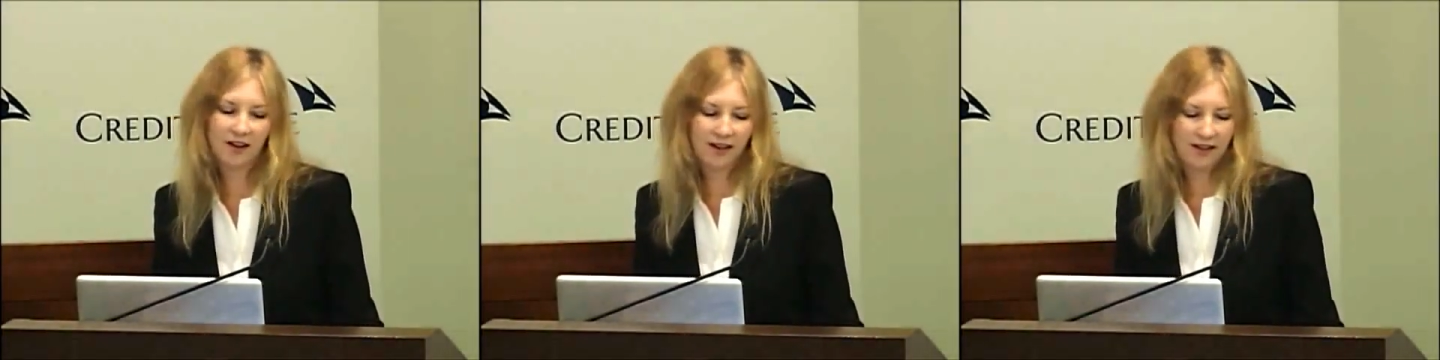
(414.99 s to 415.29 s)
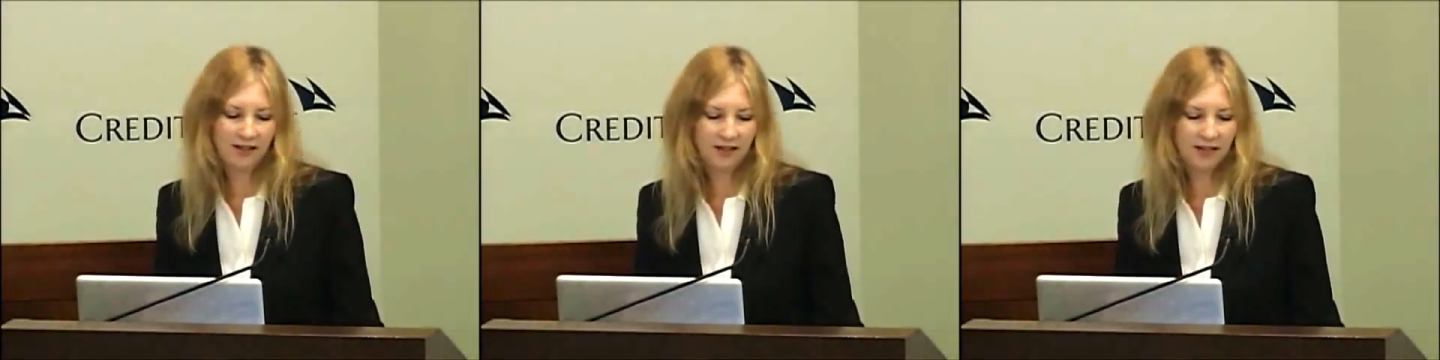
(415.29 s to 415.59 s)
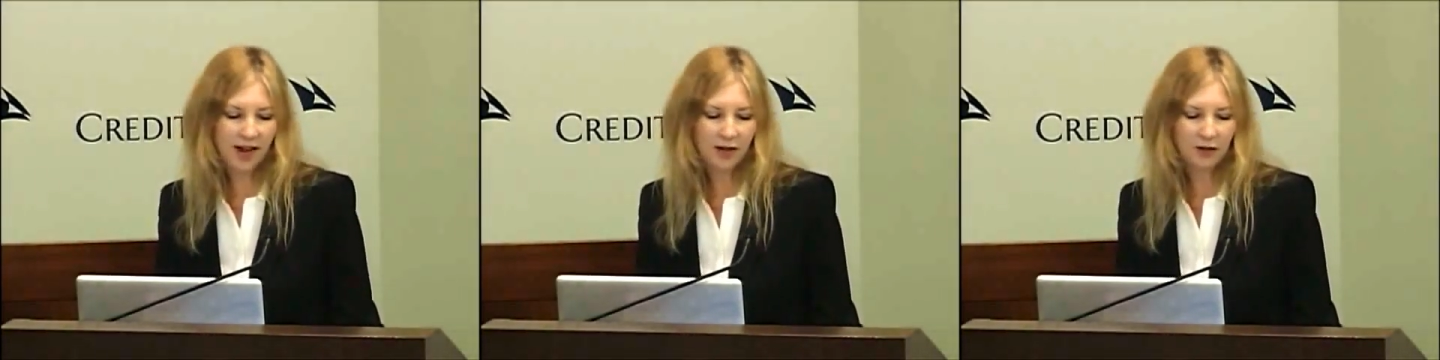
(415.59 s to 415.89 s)
on
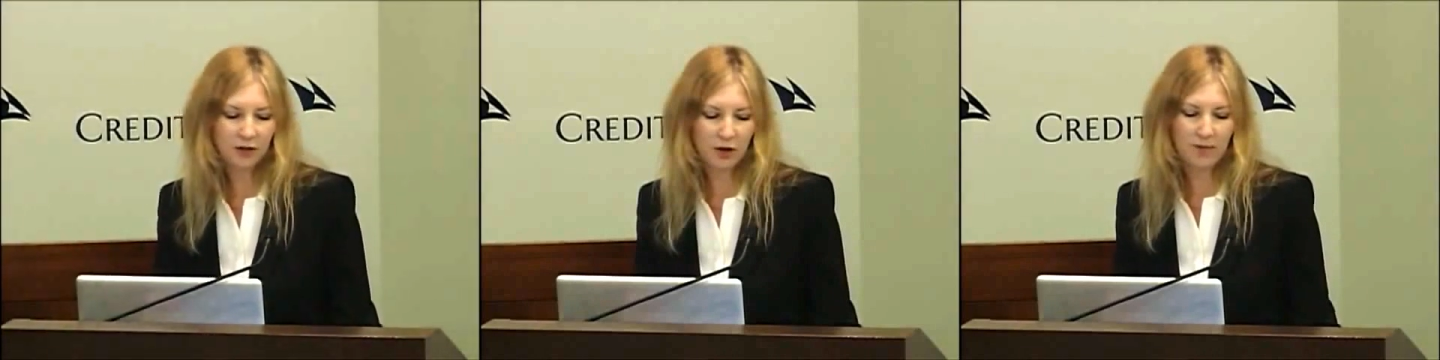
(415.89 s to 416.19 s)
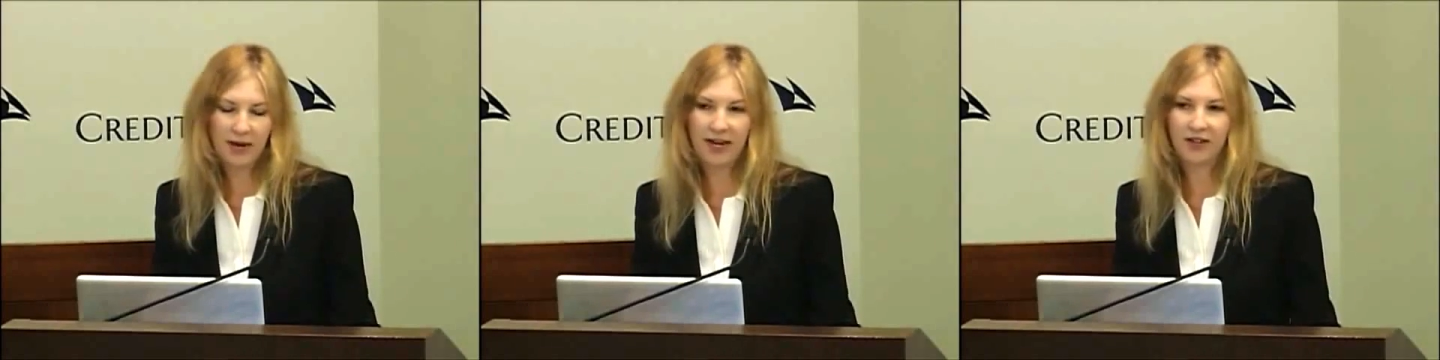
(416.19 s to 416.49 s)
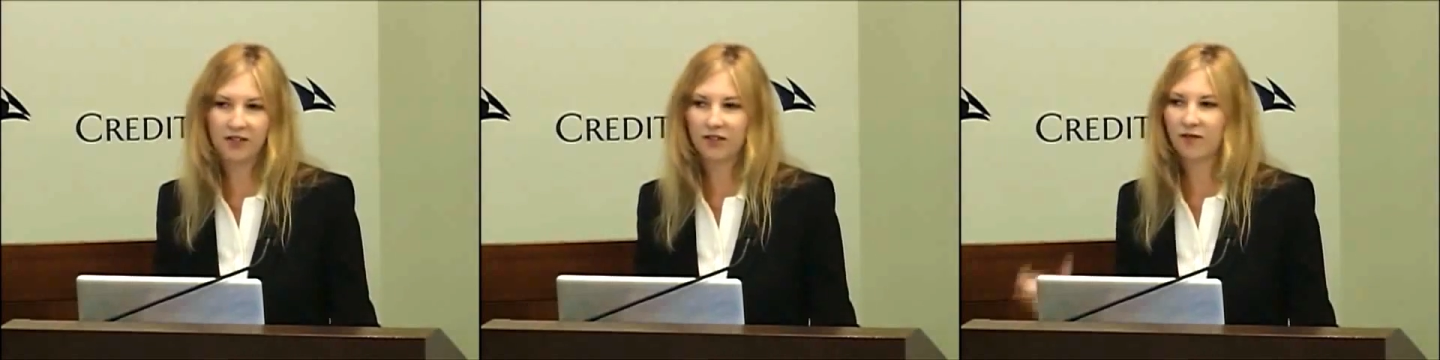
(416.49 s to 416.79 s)
Yahoo's
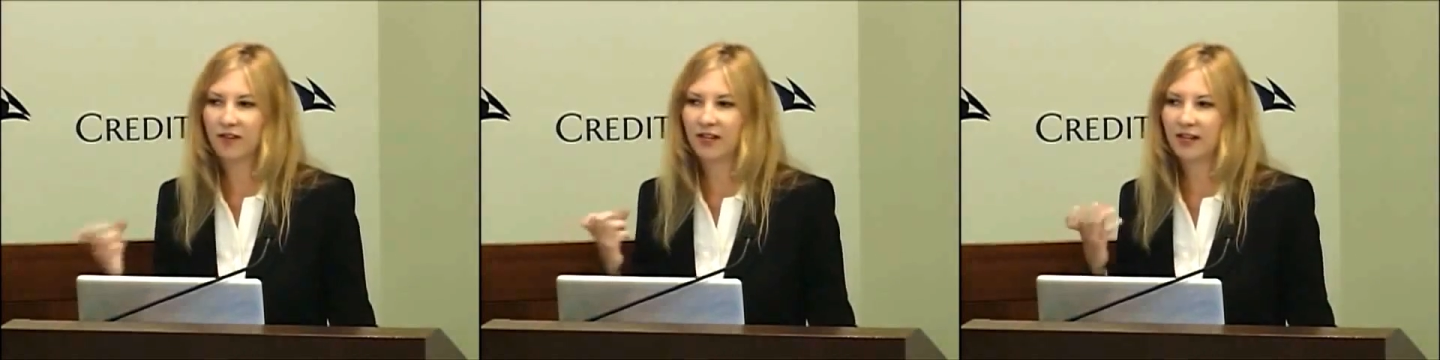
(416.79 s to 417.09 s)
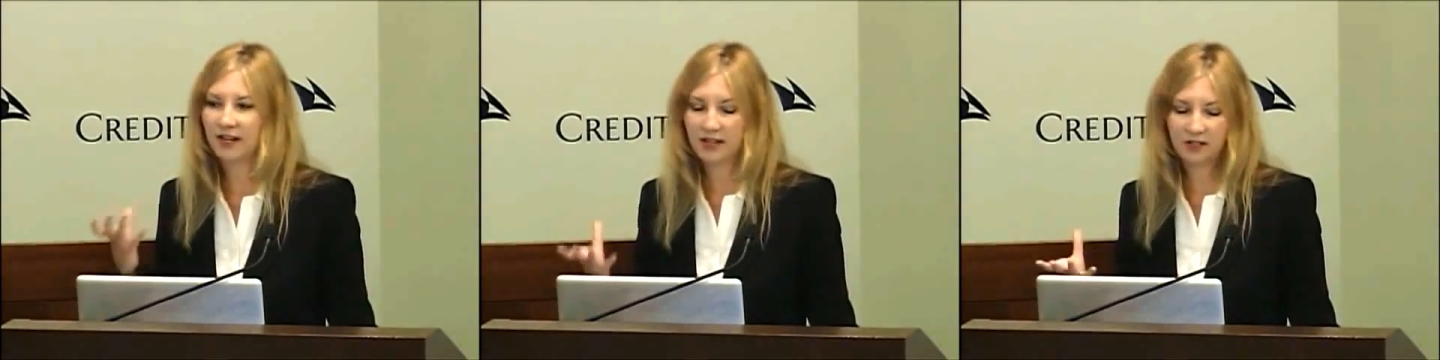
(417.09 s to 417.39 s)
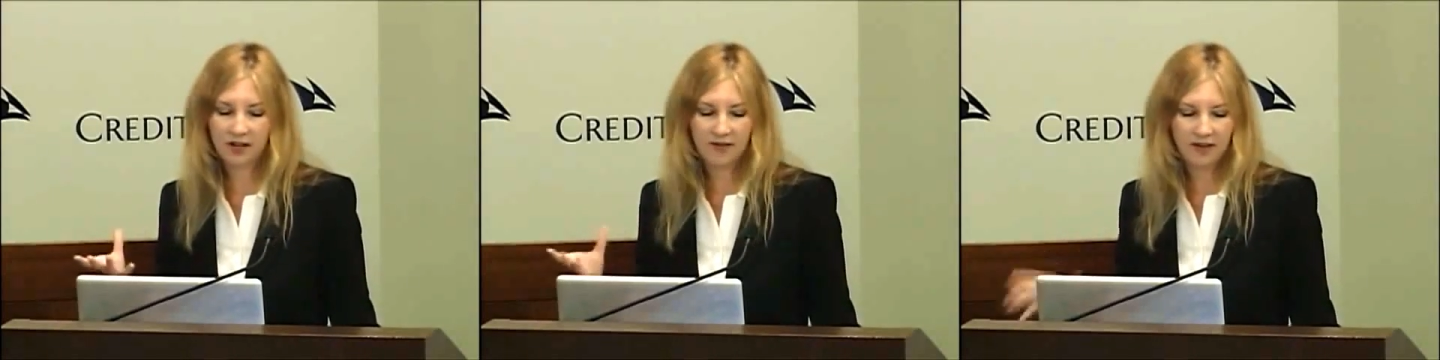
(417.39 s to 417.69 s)
homepage via an
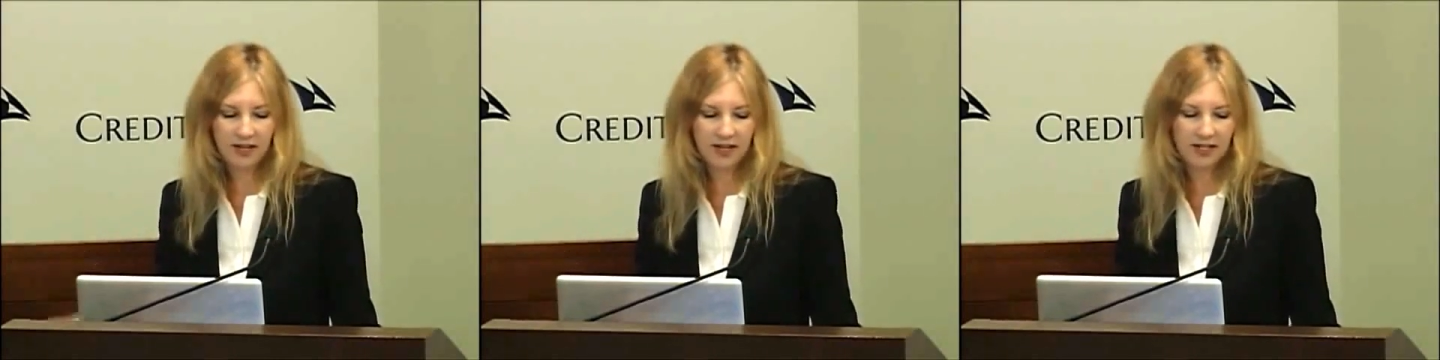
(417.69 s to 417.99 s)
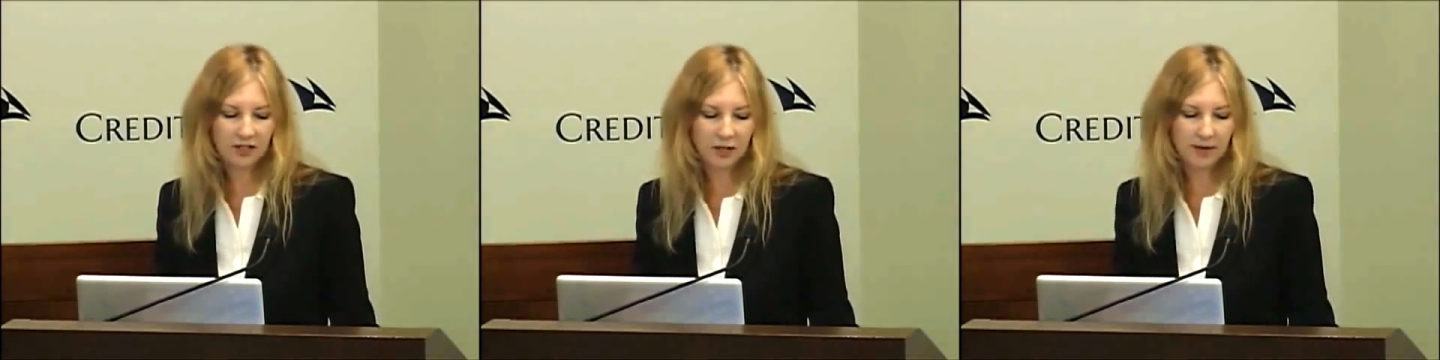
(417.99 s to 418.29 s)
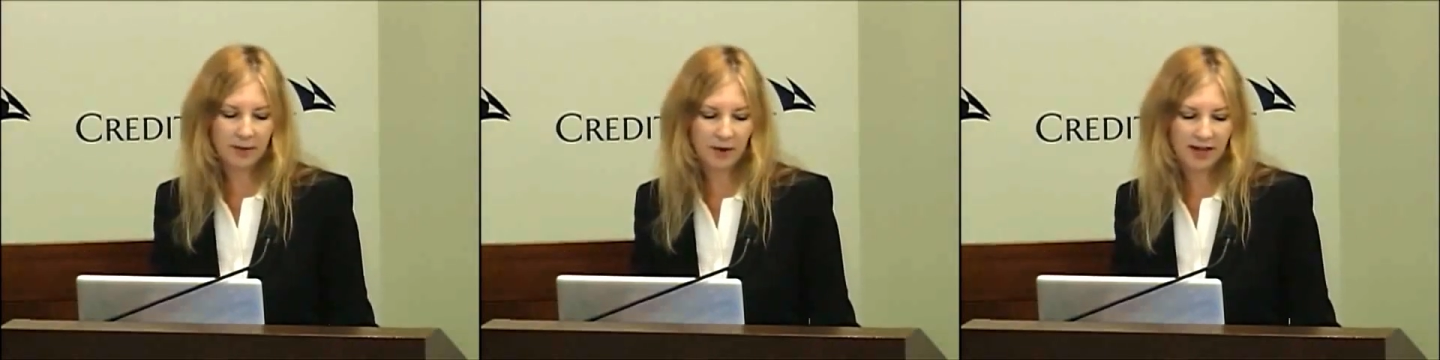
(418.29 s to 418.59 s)

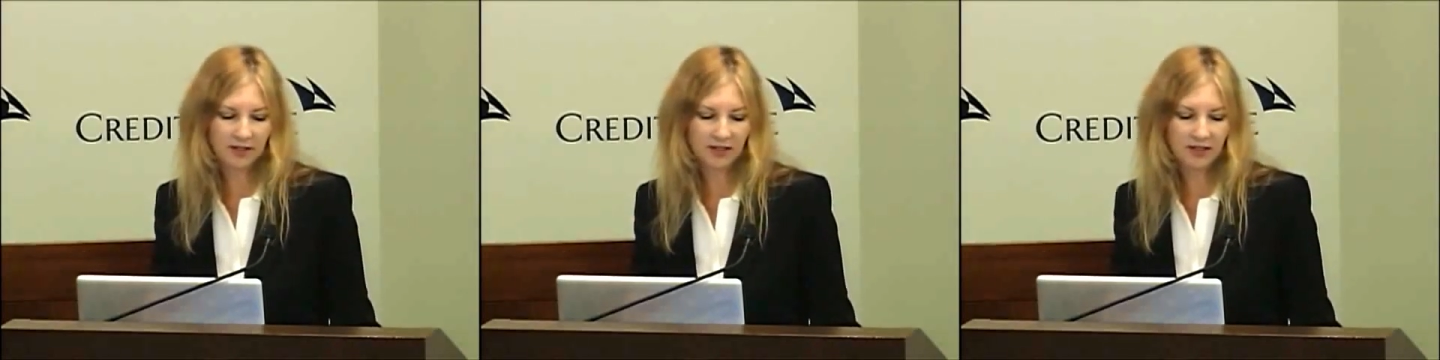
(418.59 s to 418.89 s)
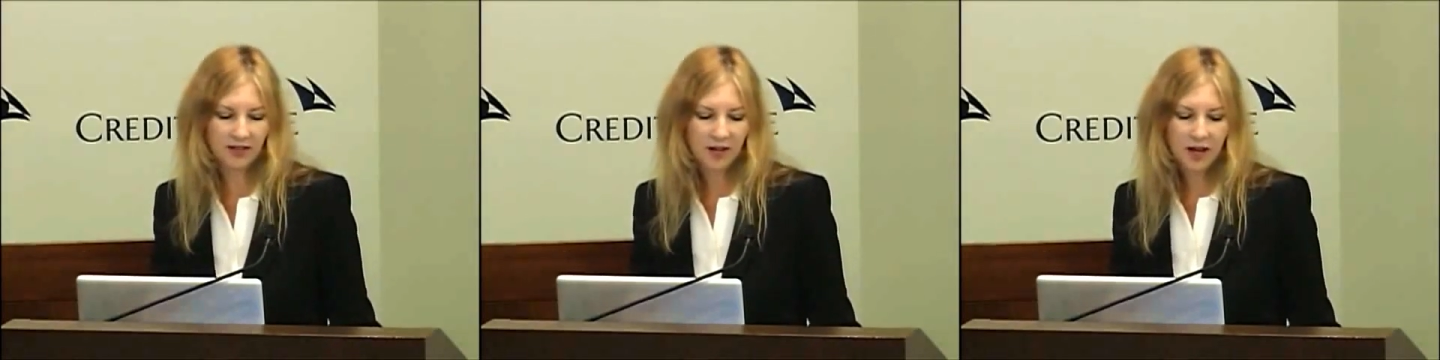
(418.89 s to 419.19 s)
HTML browser,